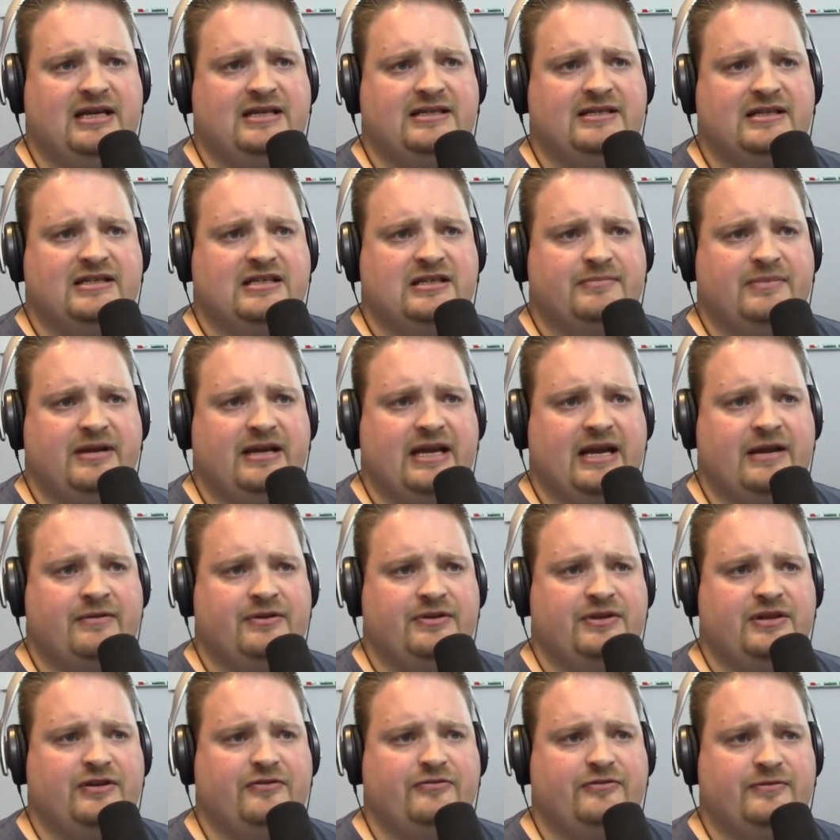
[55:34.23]
a cook, just
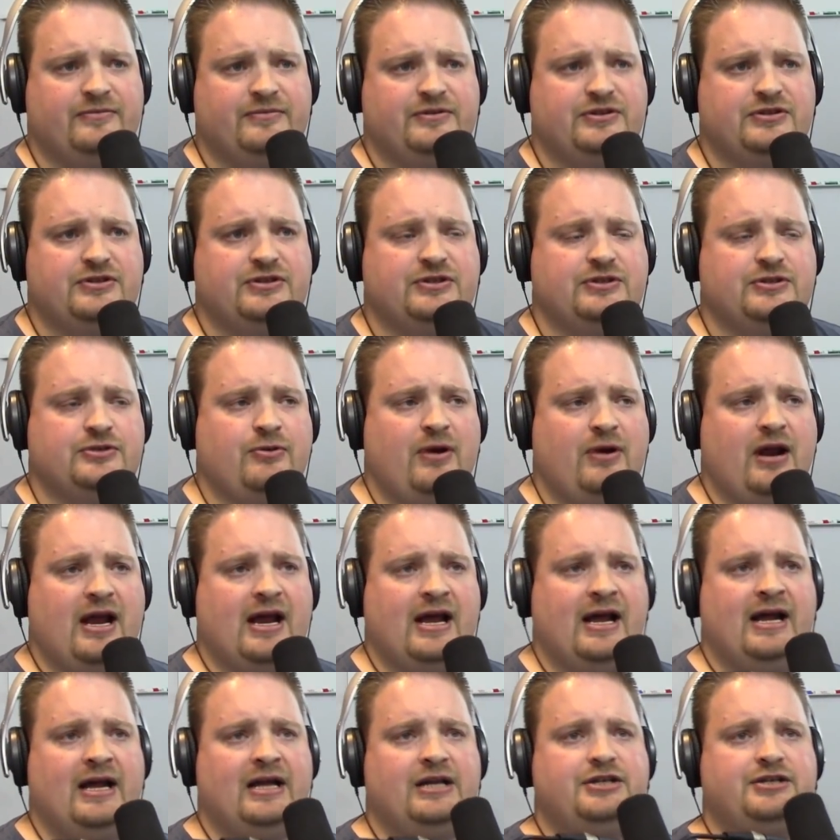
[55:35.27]
want to make my food taste
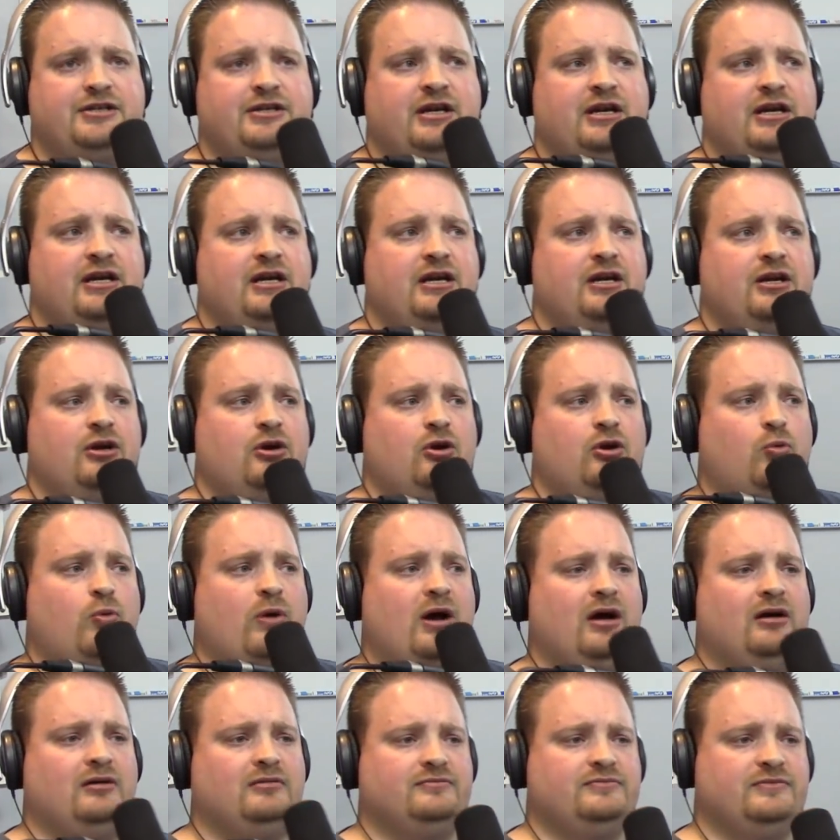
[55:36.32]
better. I'm on a quest to
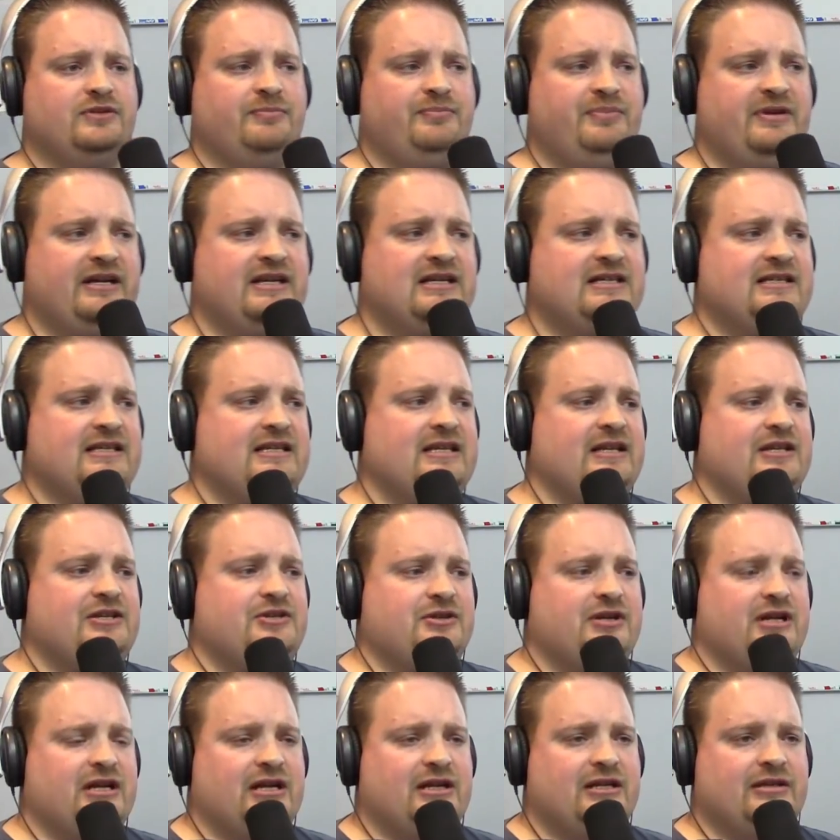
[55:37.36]
go back to the basics
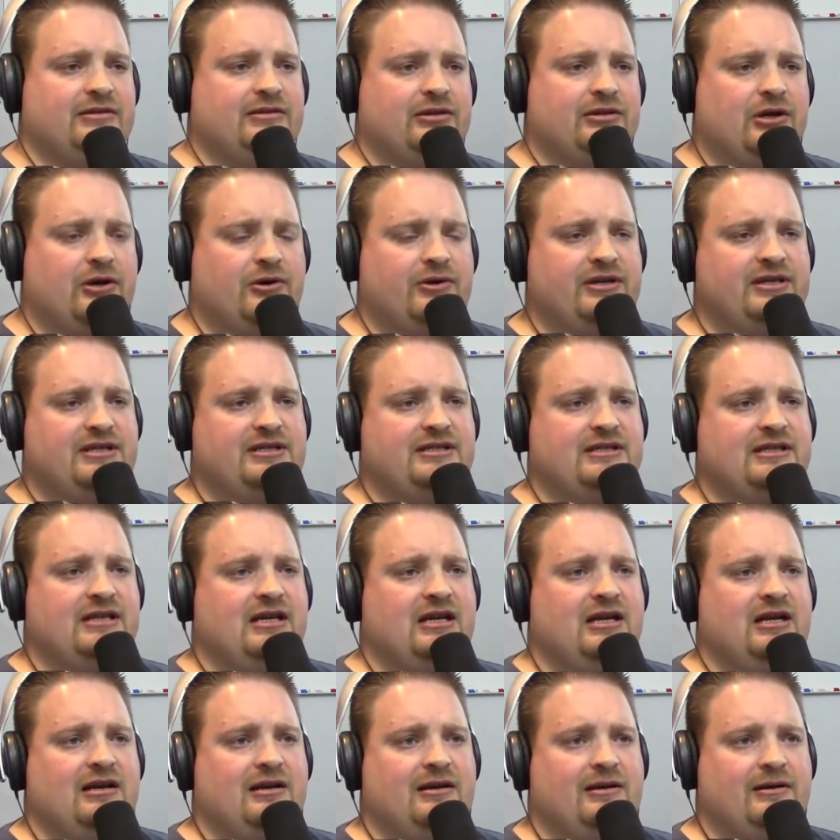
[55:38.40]
and make everything from
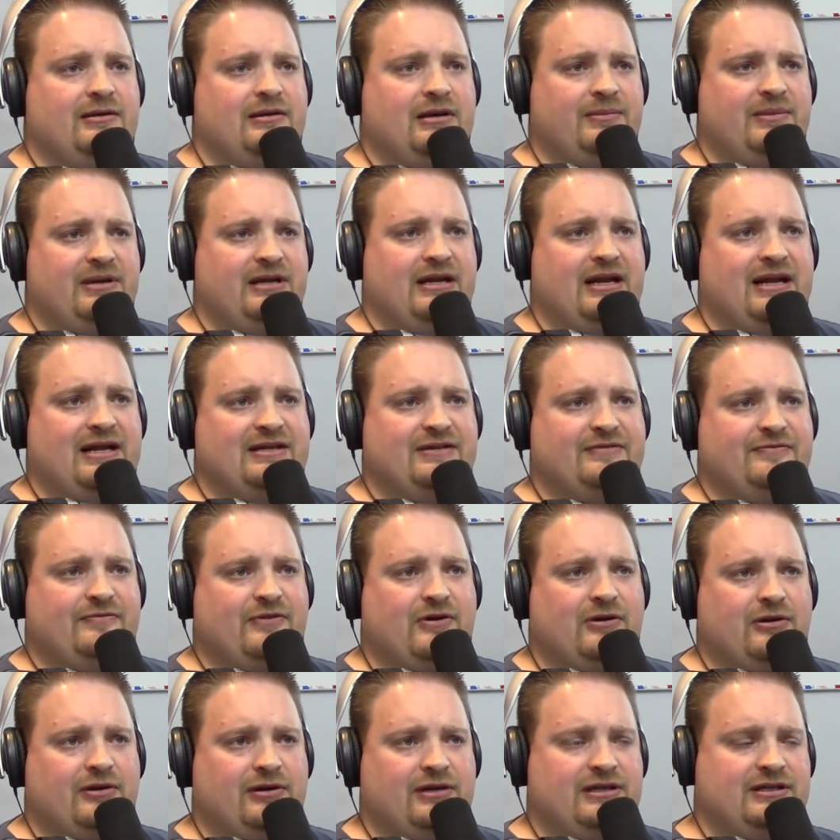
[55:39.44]
scratch.
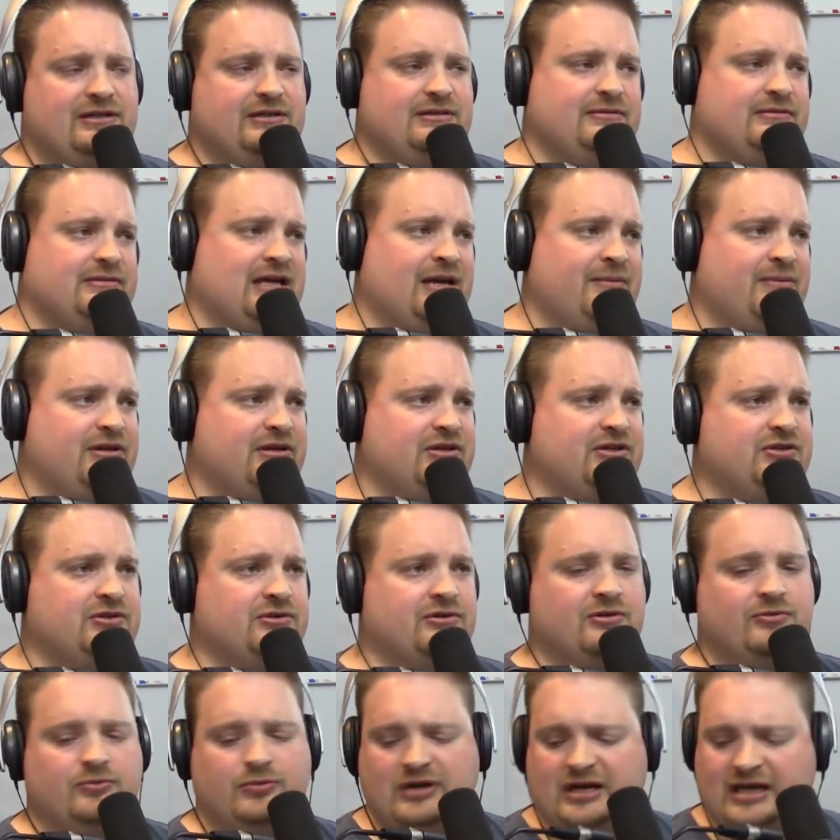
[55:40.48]
Well, the
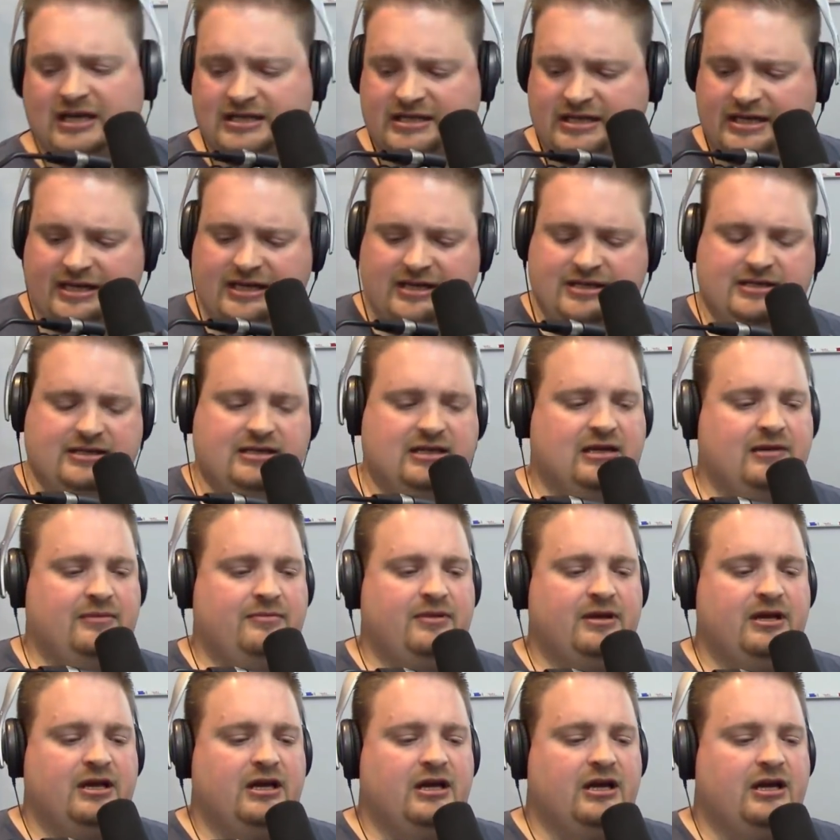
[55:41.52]
biggest thing that you're going to
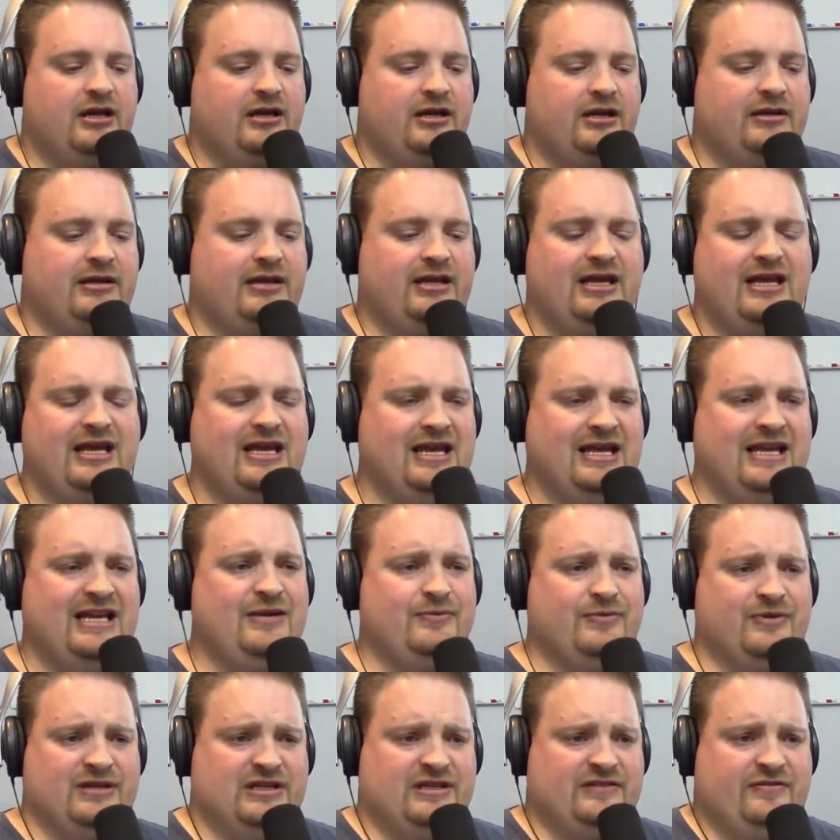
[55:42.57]
notice,
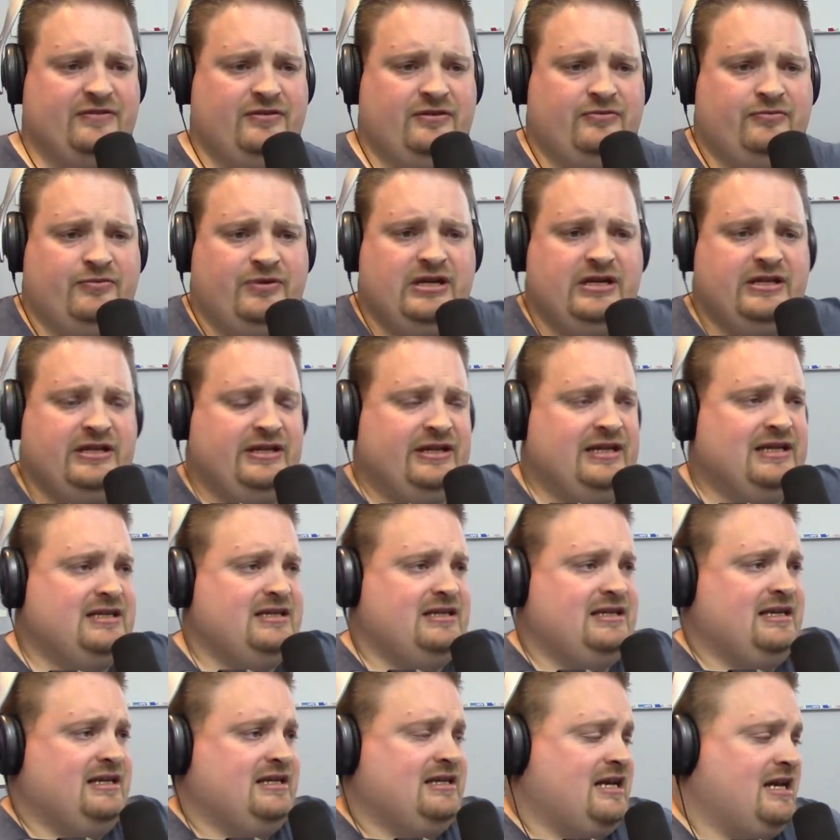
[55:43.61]
as far as
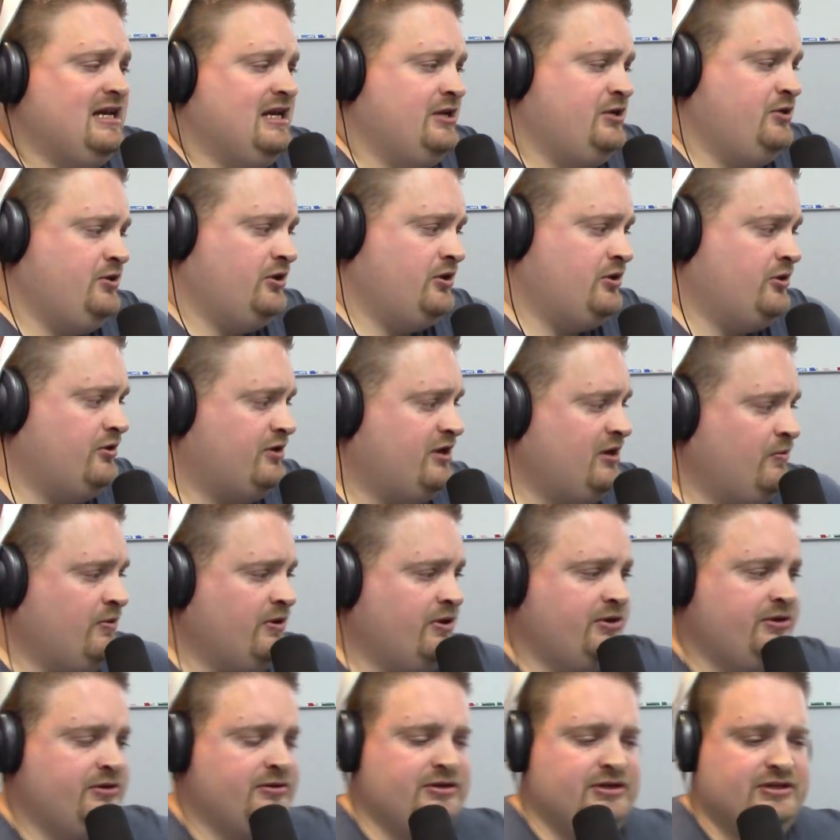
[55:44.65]
I'm concerned, when I
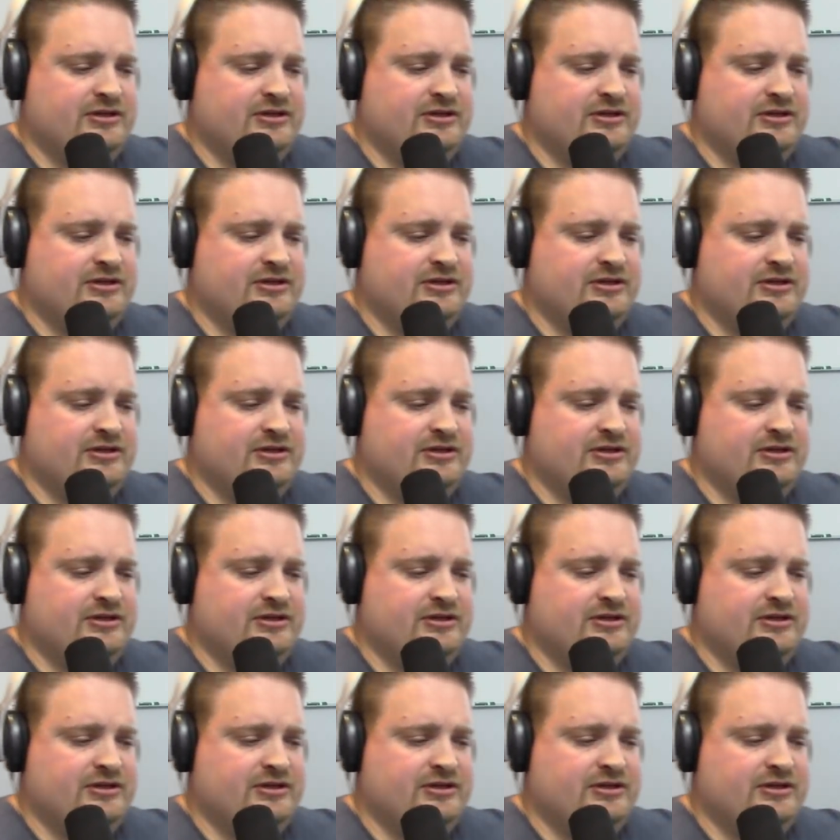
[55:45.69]
taste